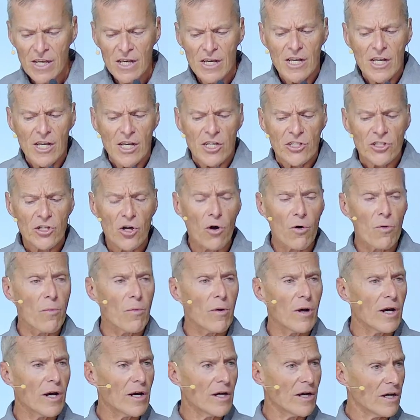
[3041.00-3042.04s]

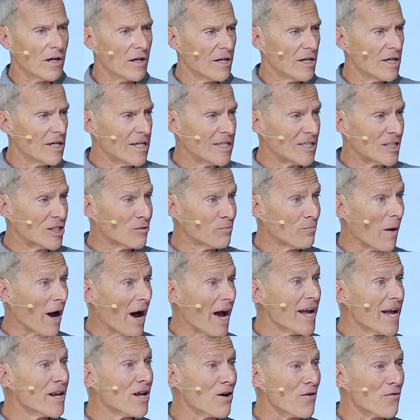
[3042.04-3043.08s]
So, in
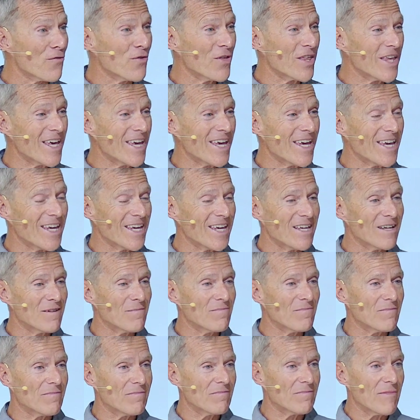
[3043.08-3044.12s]
spite of the
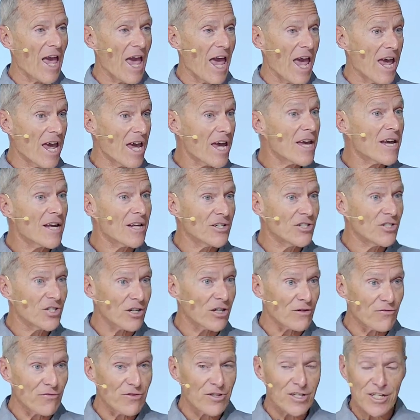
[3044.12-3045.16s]
age
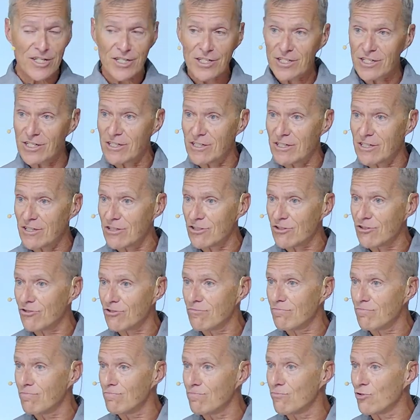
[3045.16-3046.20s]
of this
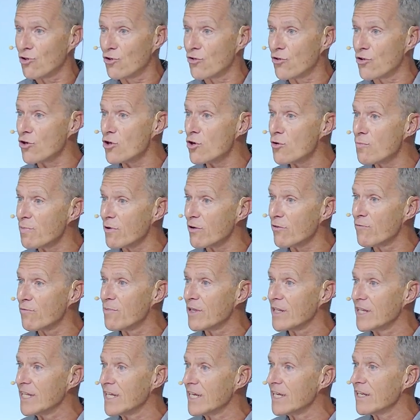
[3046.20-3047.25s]
group of
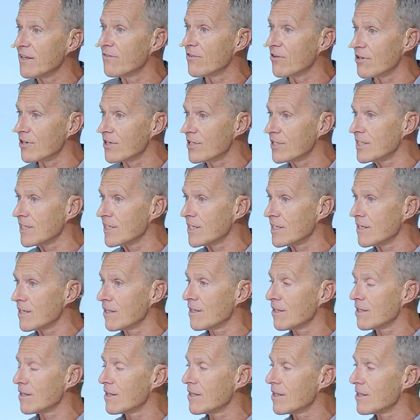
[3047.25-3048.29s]
believers
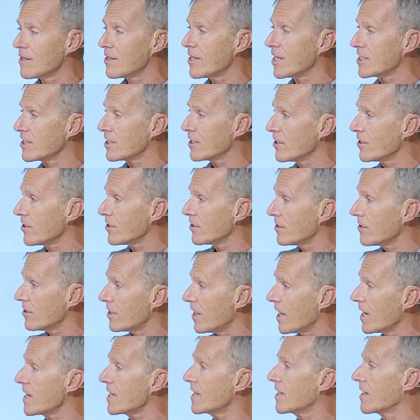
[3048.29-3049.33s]
in
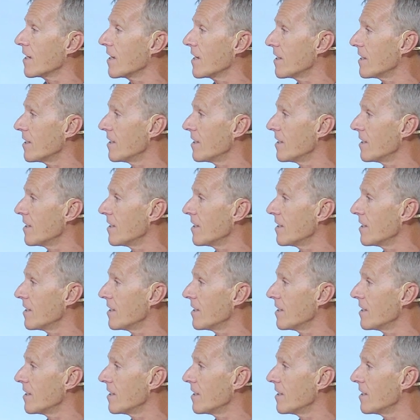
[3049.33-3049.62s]
Thessalonica,